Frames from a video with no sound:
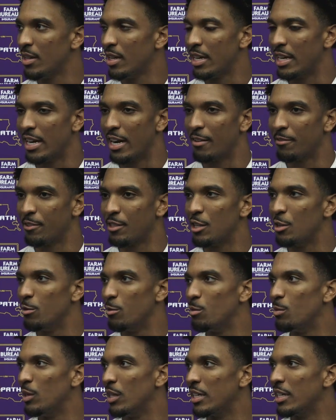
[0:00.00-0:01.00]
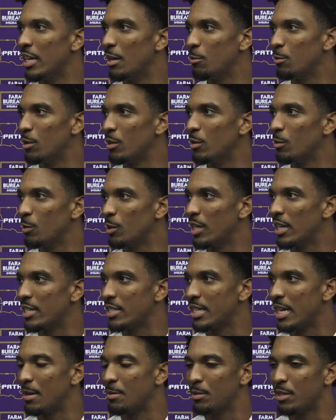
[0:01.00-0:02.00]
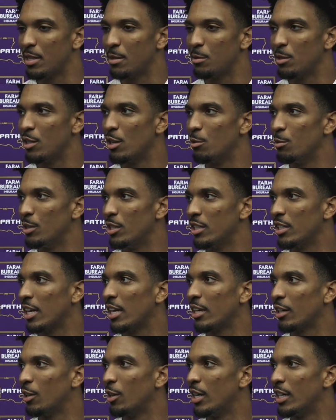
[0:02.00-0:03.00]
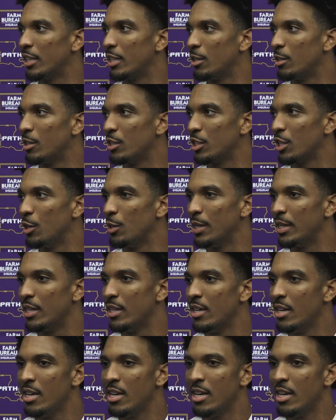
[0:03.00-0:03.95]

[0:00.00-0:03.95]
And I still believe that we're that same team. You know, we just got to go out there and show it